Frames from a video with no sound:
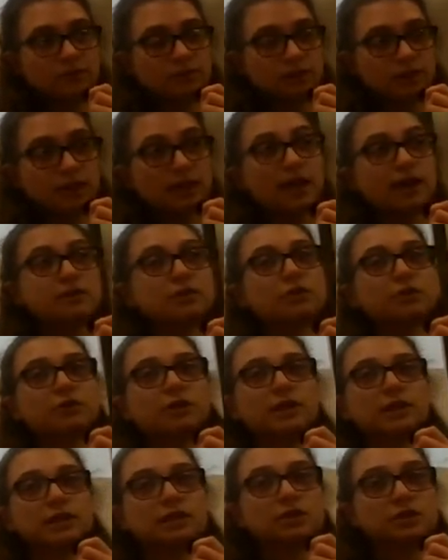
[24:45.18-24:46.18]
Yeah,
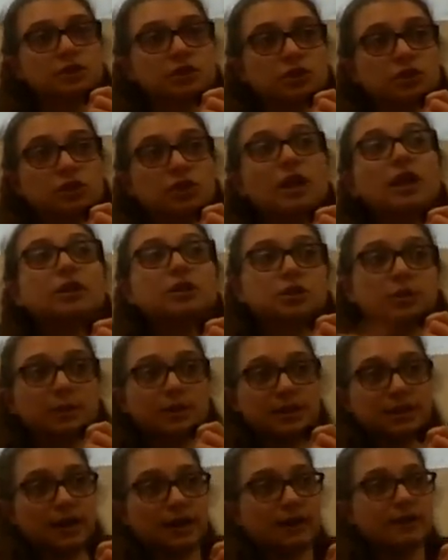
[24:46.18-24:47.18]
secretes into a
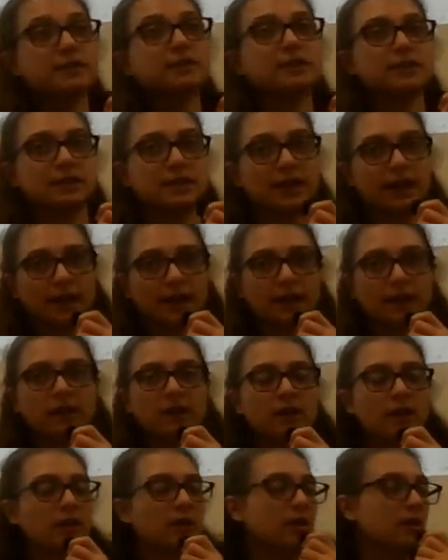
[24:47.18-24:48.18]
duct. Yeah.
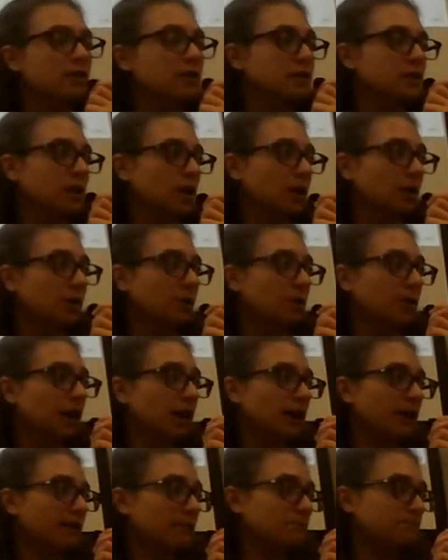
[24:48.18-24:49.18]
So
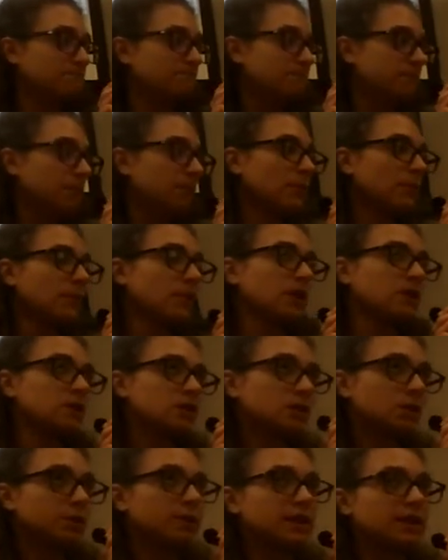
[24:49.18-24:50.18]

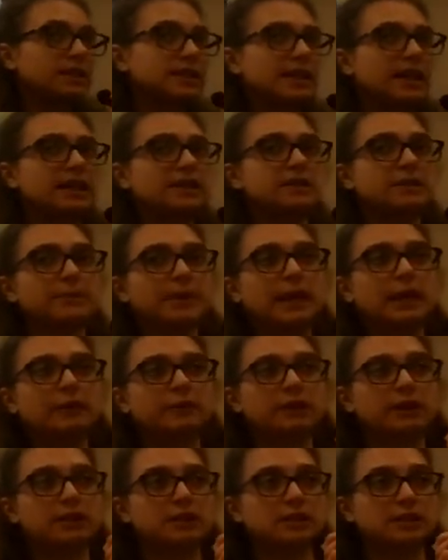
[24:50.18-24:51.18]
in this case, the
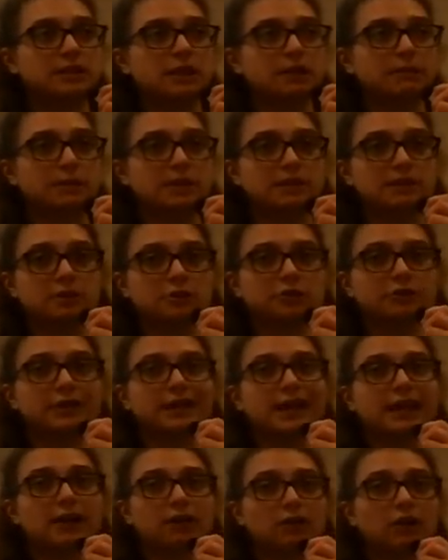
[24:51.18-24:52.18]
pancreas is going to be
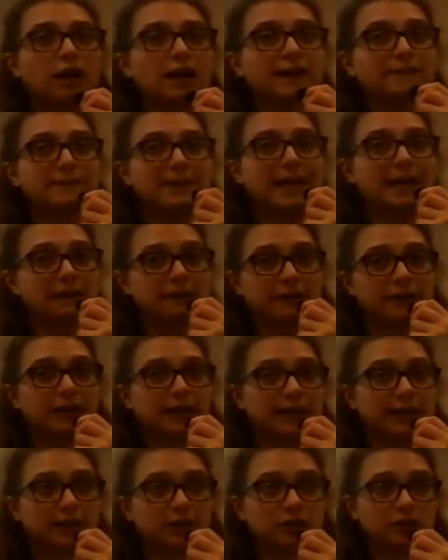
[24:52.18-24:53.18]
secreting a lot of
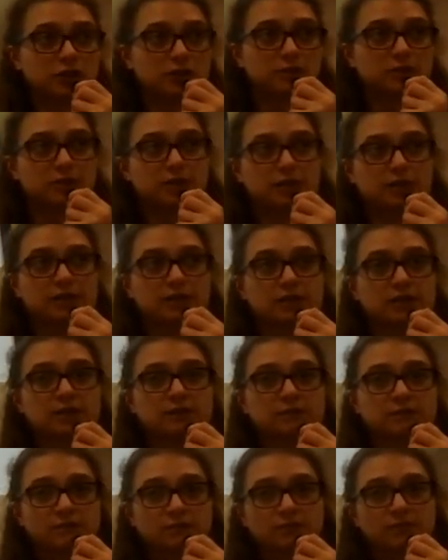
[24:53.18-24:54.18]
pancreatic juices
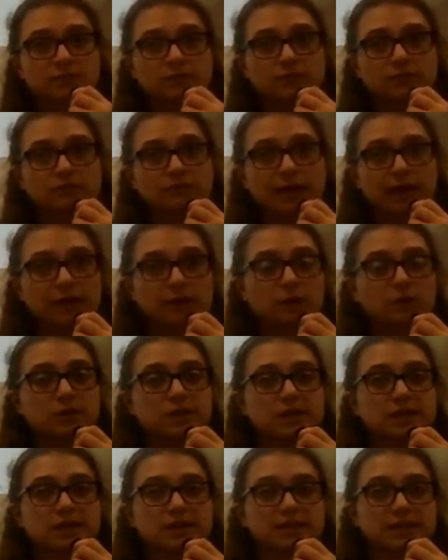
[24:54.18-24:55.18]
that go
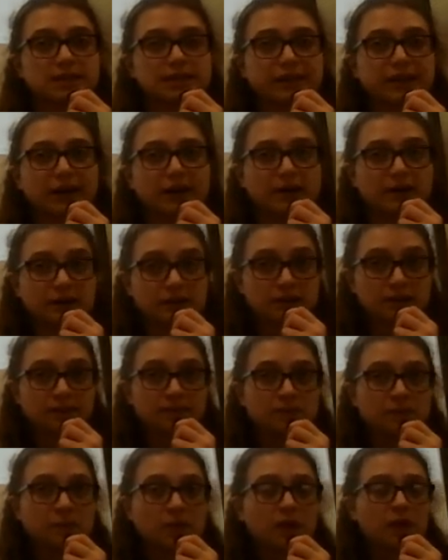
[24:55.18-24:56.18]
into the duct.
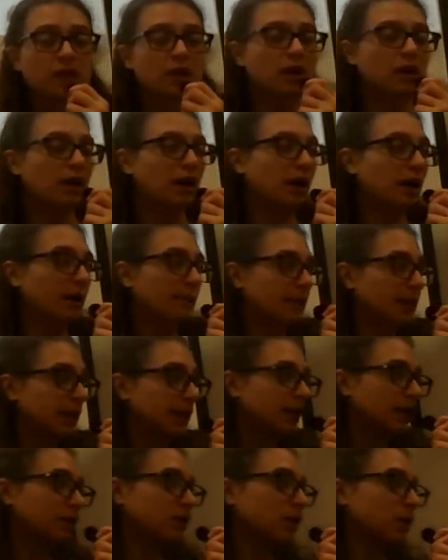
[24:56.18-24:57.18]
And
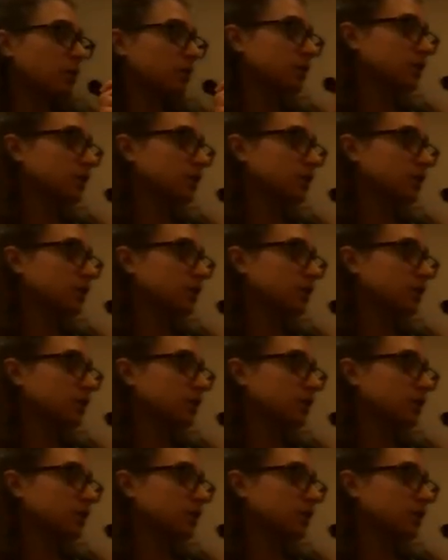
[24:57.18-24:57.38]
it goes